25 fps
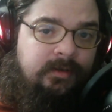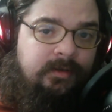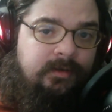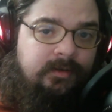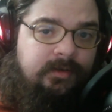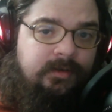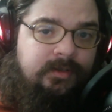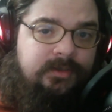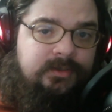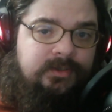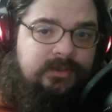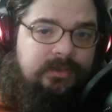
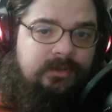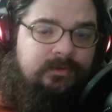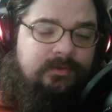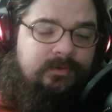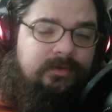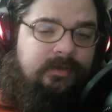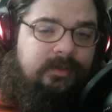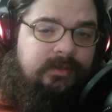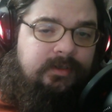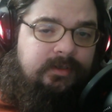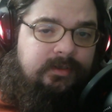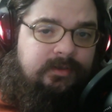
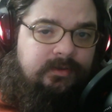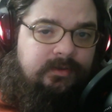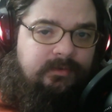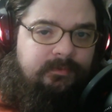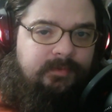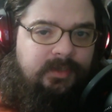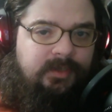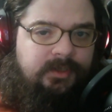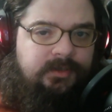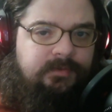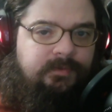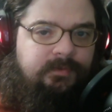considering that they're
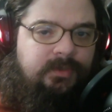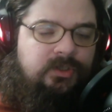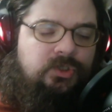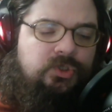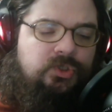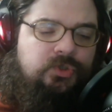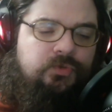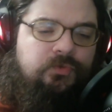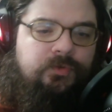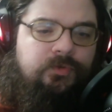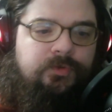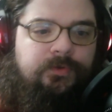much much
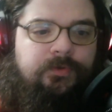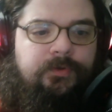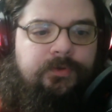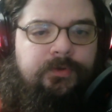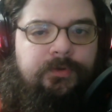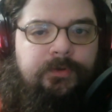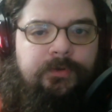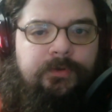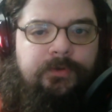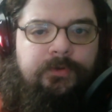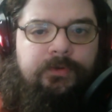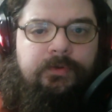shorter,
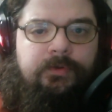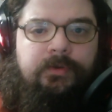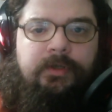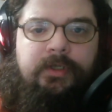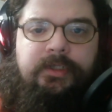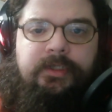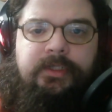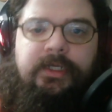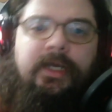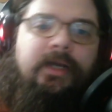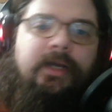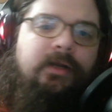a
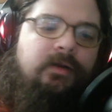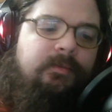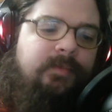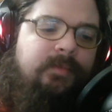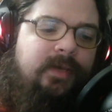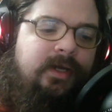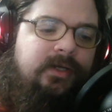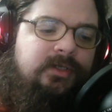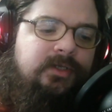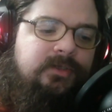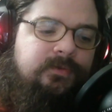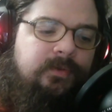dagger
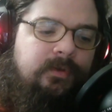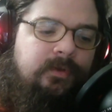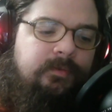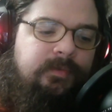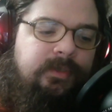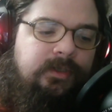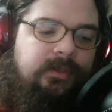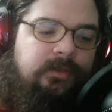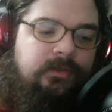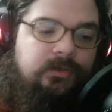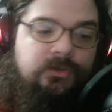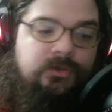might as well
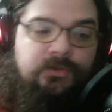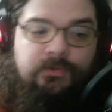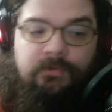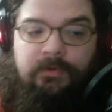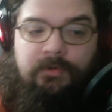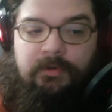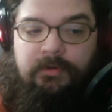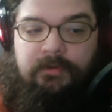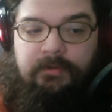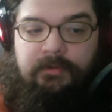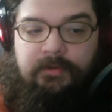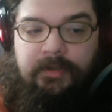be a
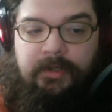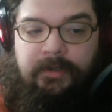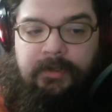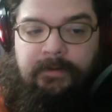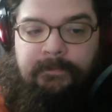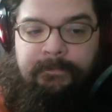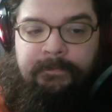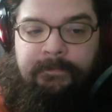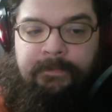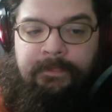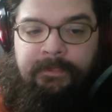sword, right?